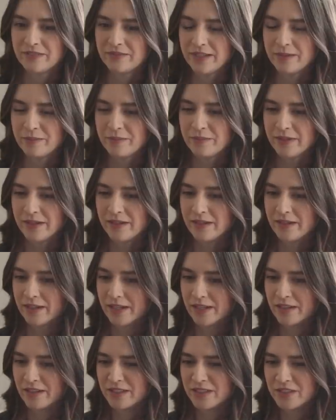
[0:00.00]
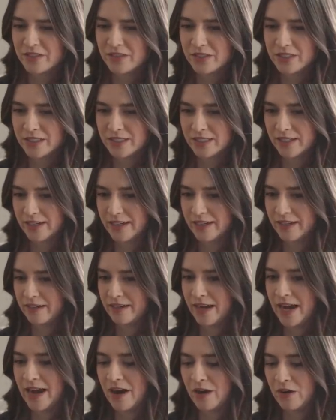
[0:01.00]
of it and also just like
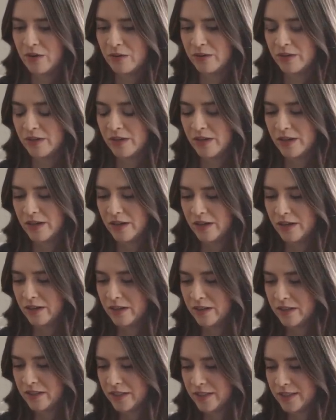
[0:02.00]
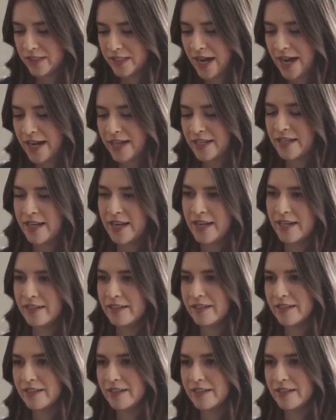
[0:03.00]
how tight knit